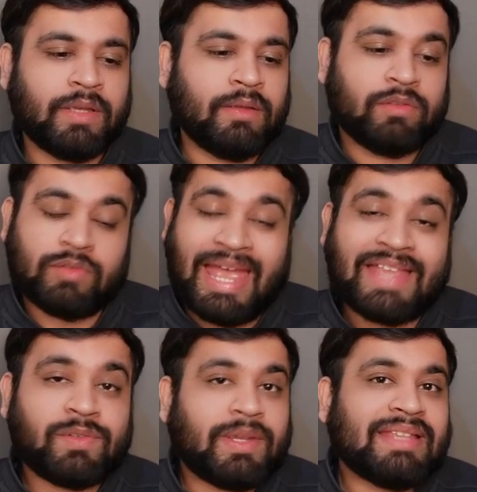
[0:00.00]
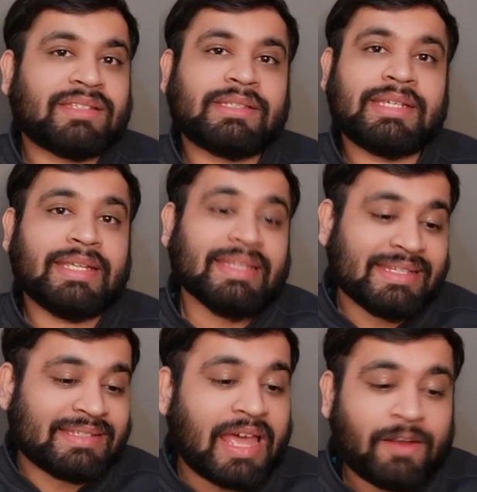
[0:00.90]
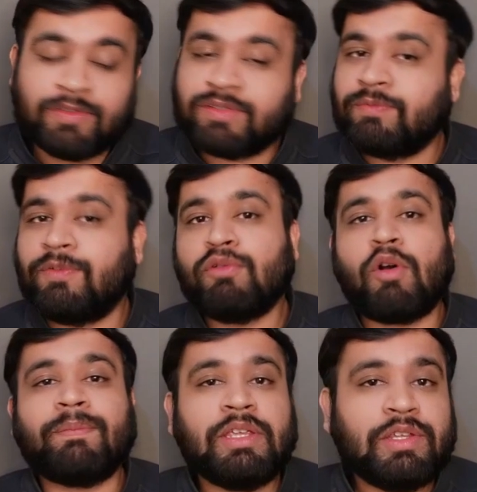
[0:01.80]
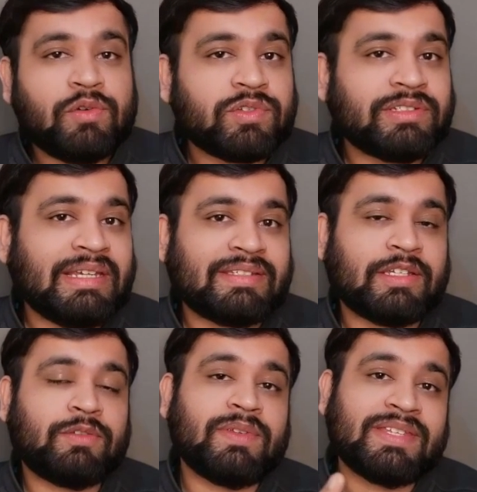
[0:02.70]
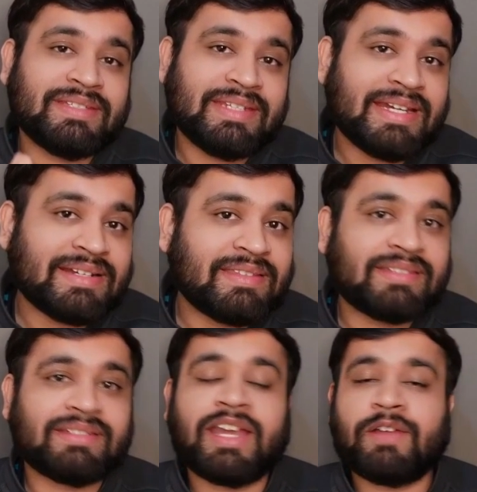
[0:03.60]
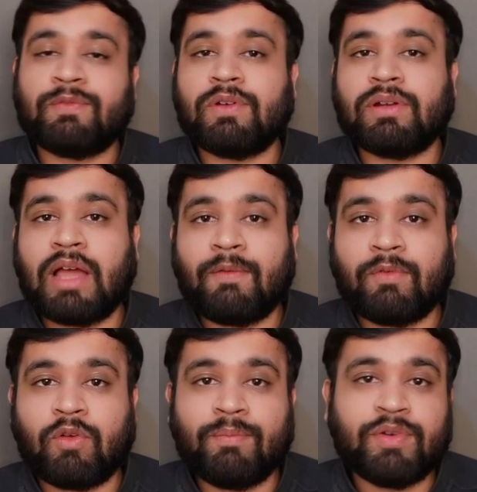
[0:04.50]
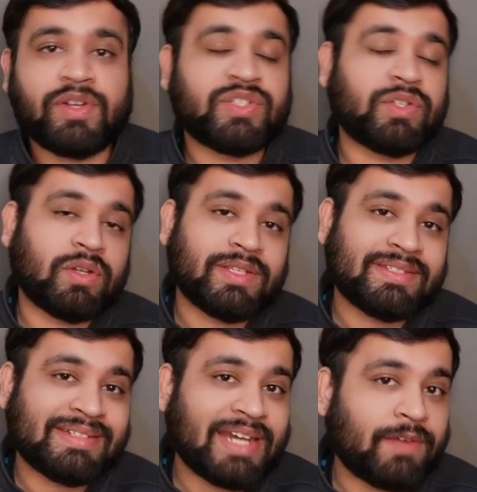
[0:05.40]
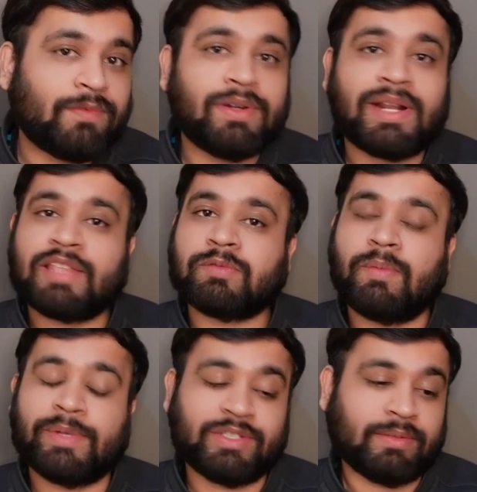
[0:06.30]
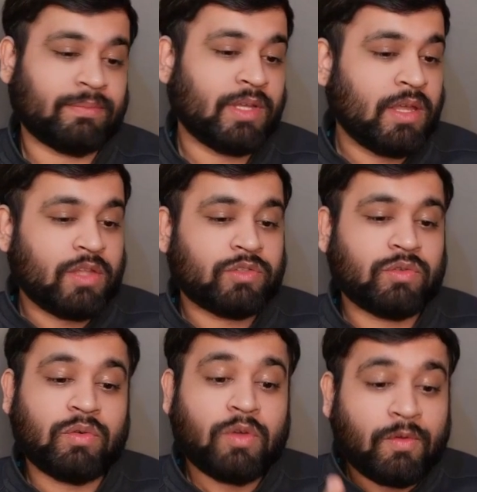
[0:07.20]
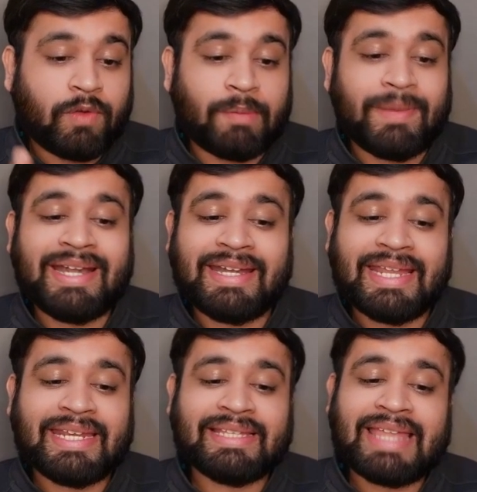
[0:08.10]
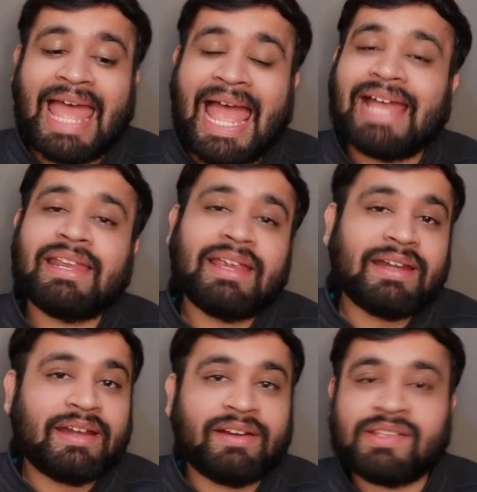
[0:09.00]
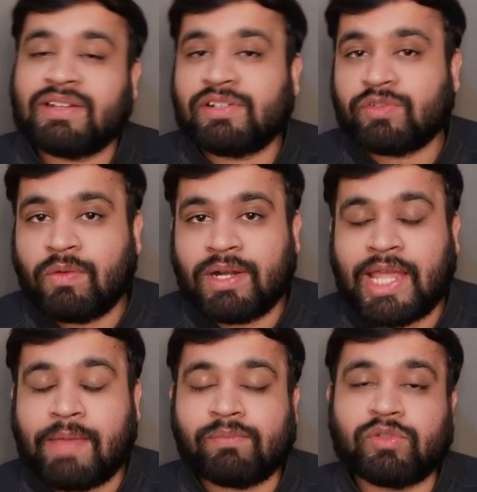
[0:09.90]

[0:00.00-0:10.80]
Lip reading: So as you can see, these are few of the use cases which needs the stateful computation or the stateful transformation. So for maintaining the aggregated results over time.